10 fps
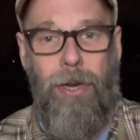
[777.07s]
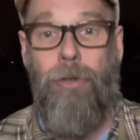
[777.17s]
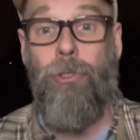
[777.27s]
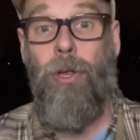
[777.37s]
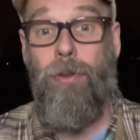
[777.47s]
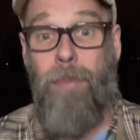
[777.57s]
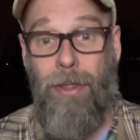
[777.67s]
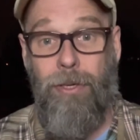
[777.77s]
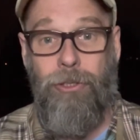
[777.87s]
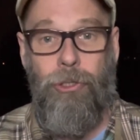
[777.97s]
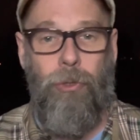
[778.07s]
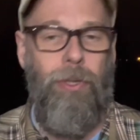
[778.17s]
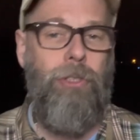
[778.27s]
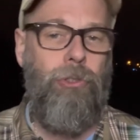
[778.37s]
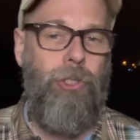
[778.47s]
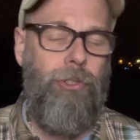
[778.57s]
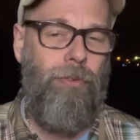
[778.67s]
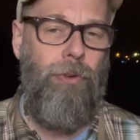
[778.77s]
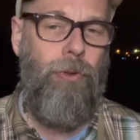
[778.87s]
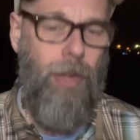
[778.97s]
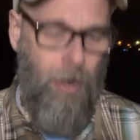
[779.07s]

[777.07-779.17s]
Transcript: and there's other methods too, these are just a few that